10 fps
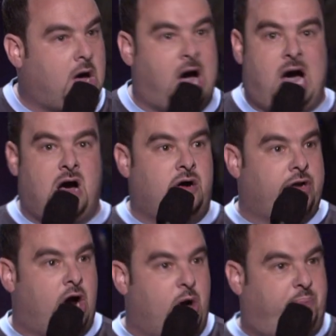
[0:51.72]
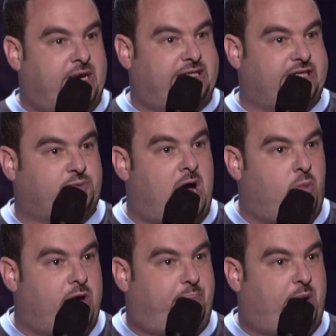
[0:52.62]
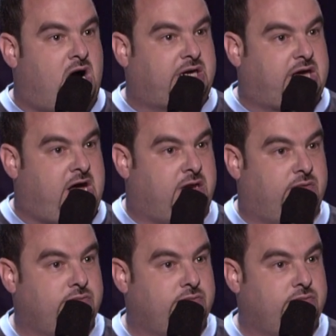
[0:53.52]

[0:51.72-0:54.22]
I don't know, peaches went with pumpkin.